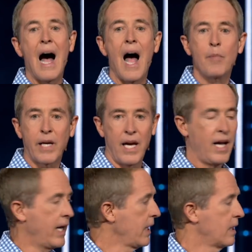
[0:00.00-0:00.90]
I'm
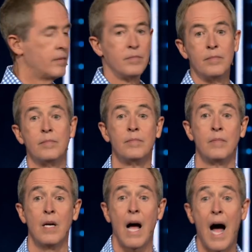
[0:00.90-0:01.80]
king.
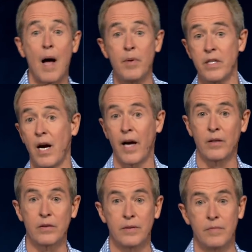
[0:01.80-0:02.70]
I'm
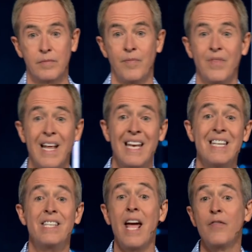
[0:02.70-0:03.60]
entitled.
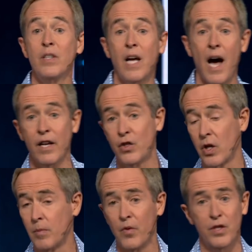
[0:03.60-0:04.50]
David got in
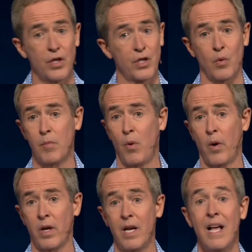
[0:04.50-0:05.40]
trouble. This is so
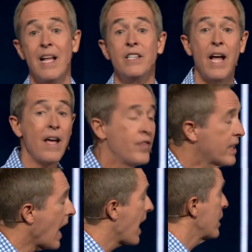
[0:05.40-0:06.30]
important. David got